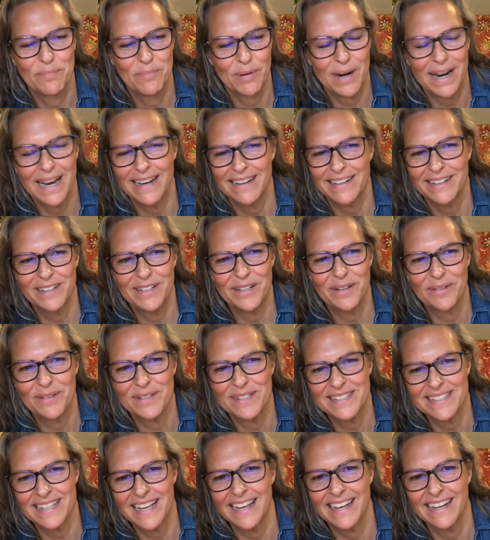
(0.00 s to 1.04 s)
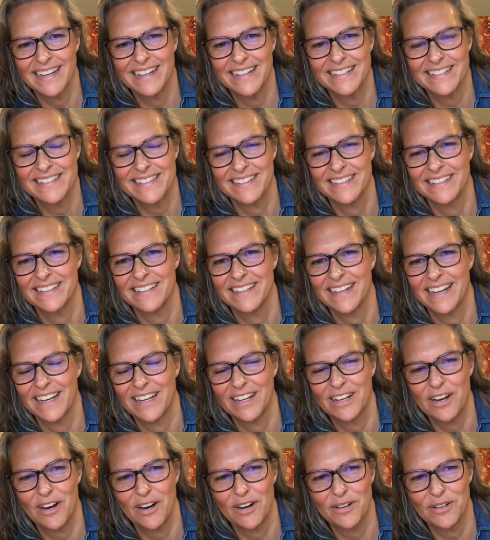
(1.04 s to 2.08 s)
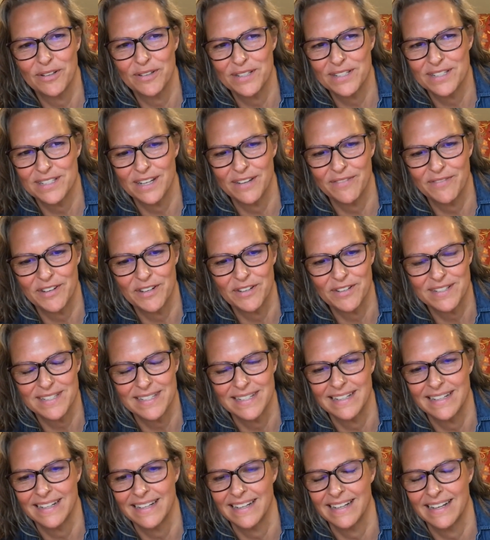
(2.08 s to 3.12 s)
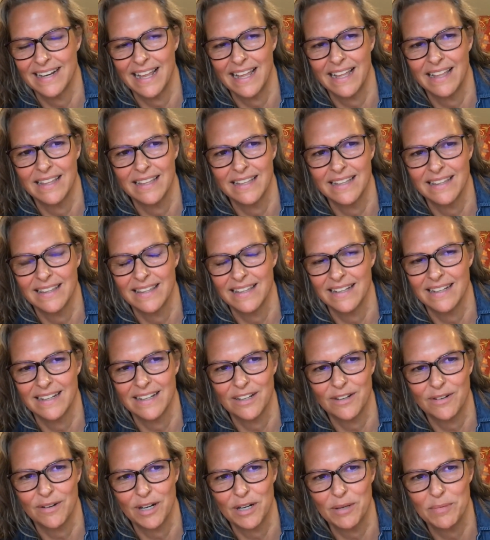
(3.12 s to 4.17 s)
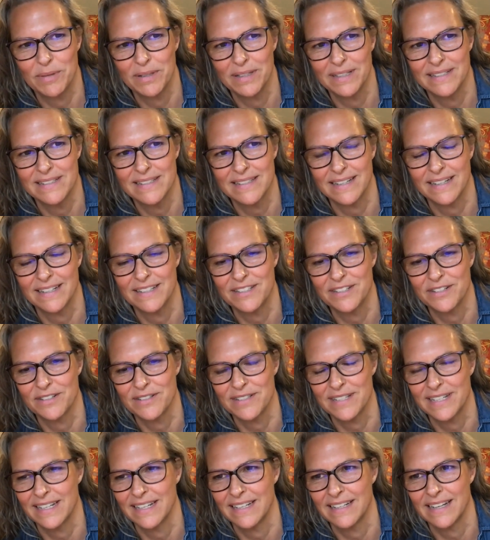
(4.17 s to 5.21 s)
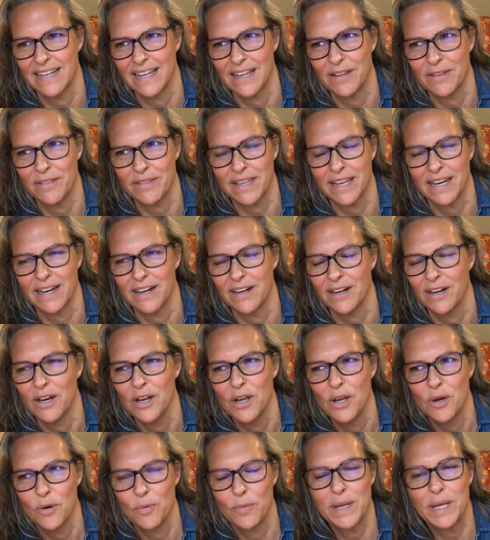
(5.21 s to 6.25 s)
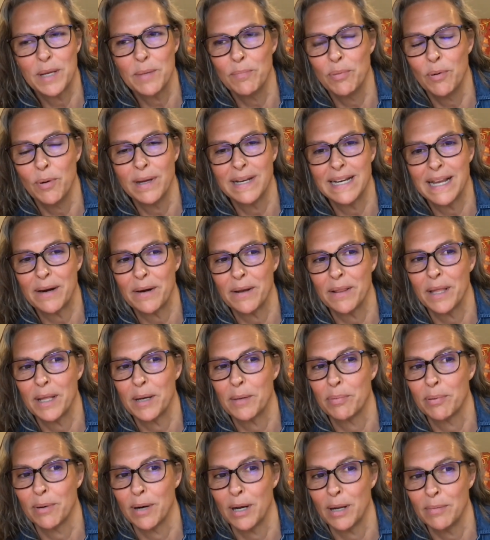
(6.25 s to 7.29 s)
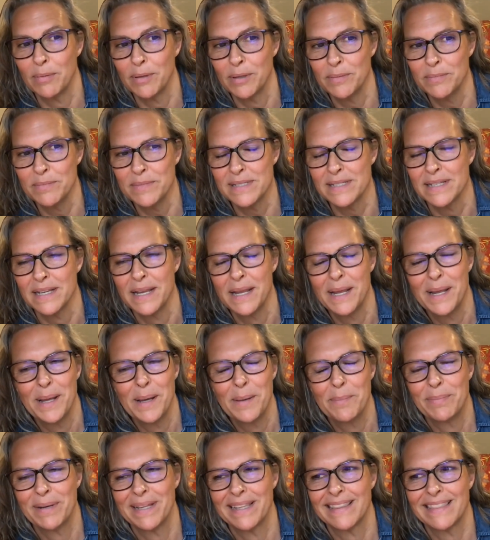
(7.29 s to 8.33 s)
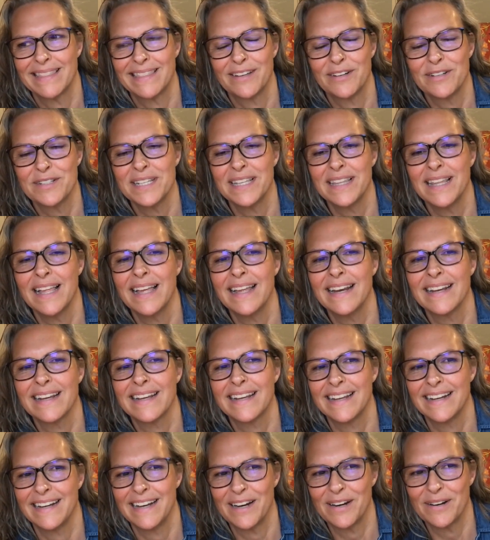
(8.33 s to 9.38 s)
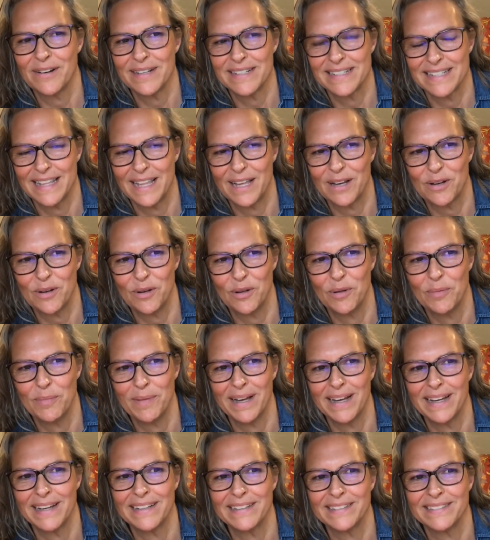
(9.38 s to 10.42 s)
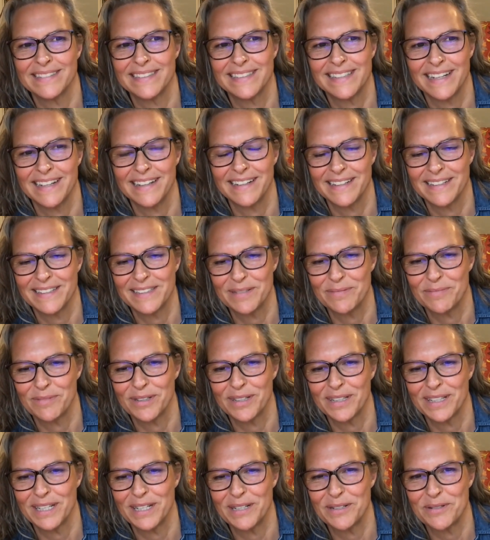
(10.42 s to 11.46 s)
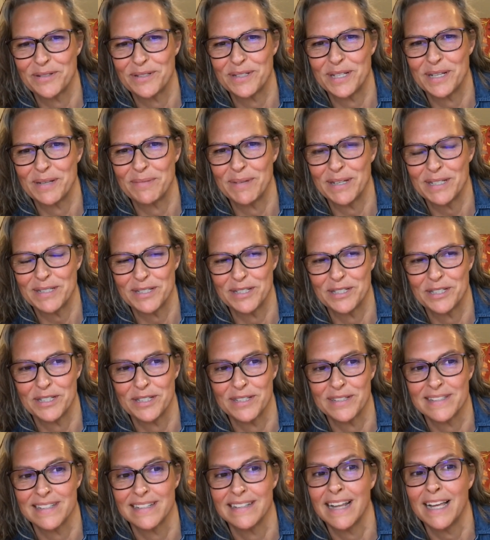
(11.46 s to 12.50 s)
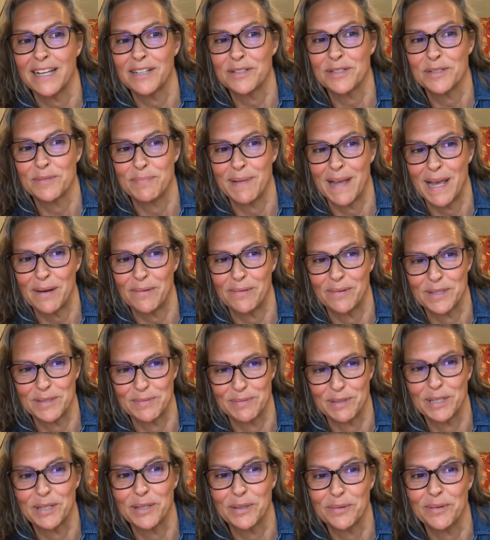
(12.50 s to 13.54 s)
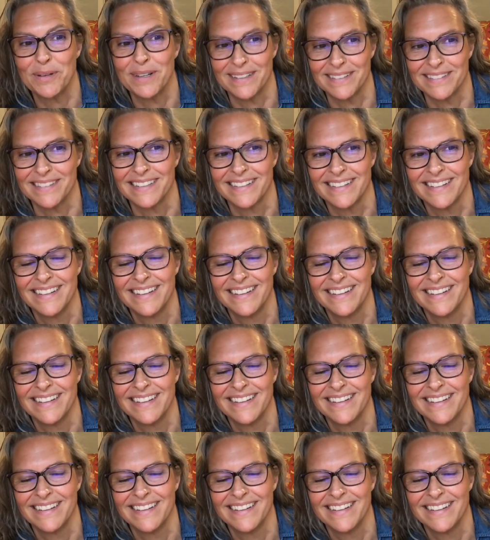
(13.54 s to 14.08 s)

Brad, the science, and Carter, the stuff you're seeing, and Ellen, the incredible insights you're seeing into healthcare. We can point out a lot of problems, but there's a lot of canaries in that coal mine sending some really interesting messages, and not just bad ones, but good ones.